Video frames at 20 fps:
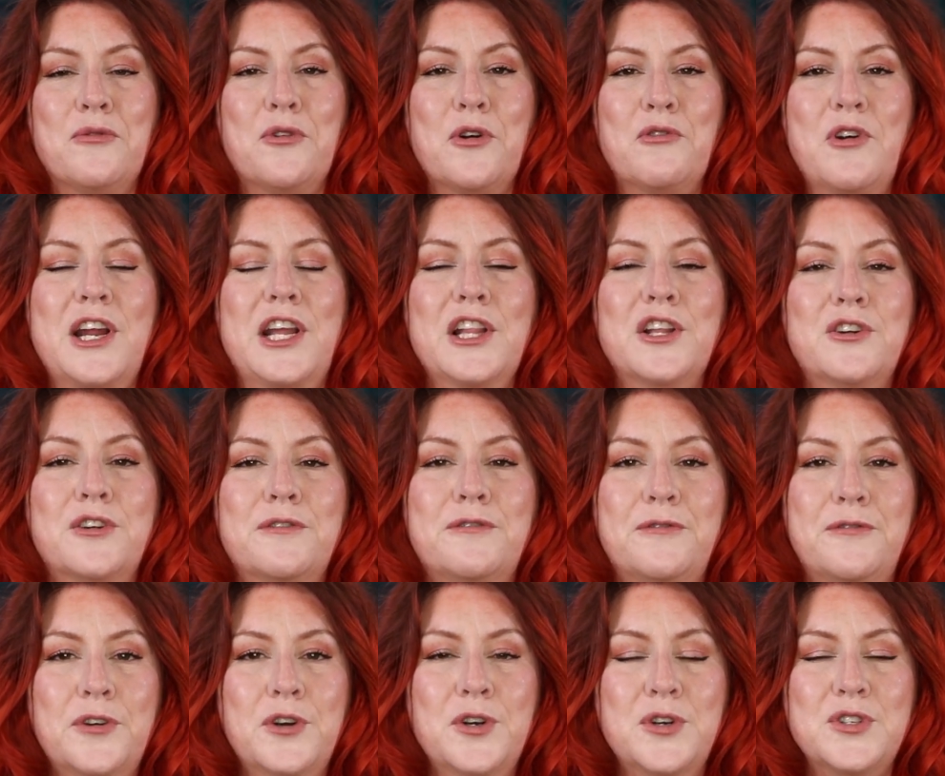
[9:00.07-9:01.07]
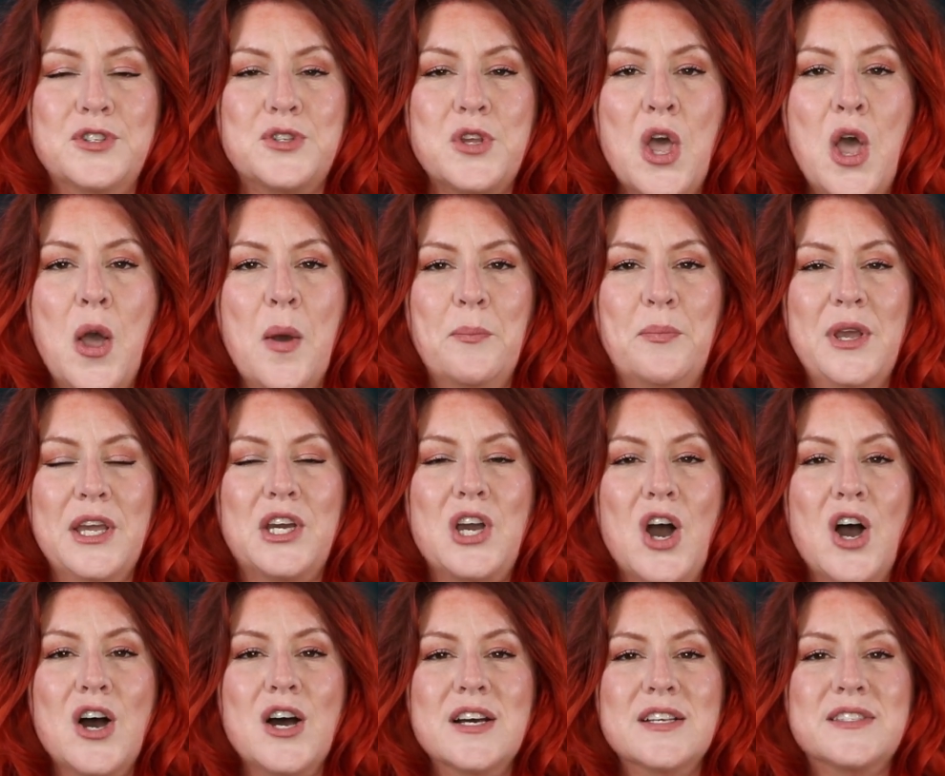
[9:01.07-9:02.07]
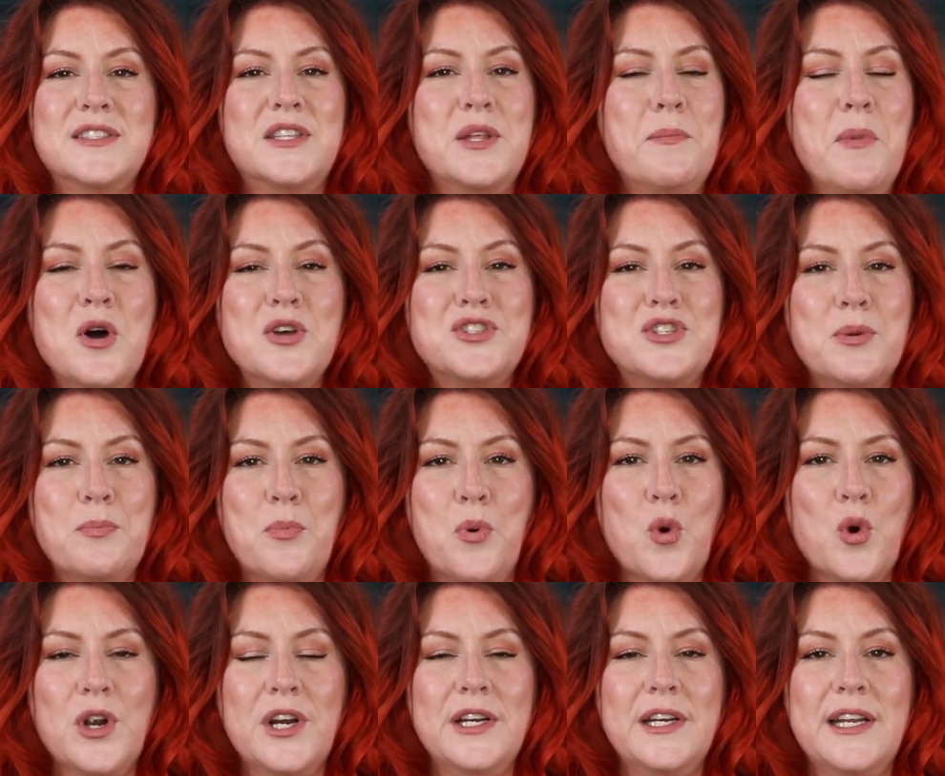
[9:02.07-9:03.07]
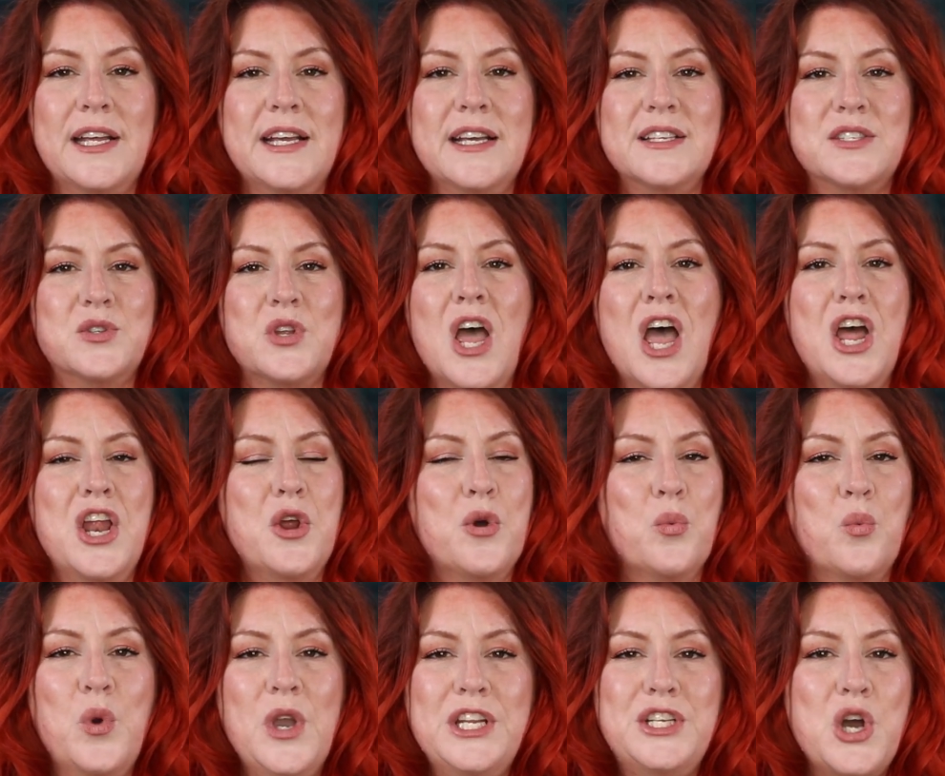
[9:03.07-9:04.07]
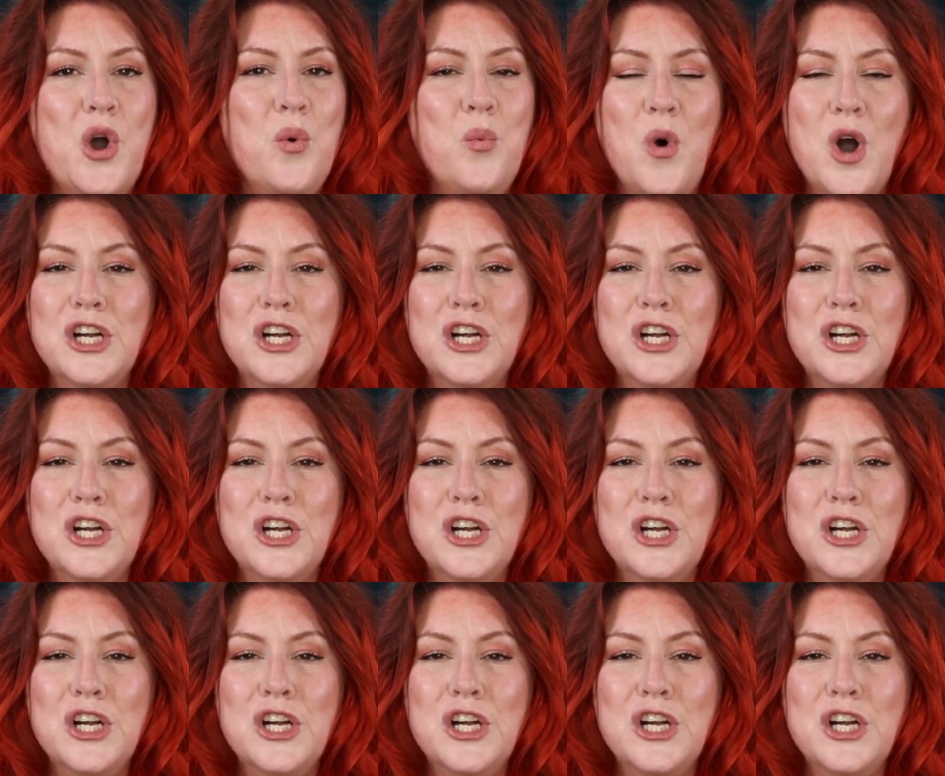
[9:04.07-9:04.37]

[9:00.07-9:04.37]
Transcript: for regular foods because the most important is we don't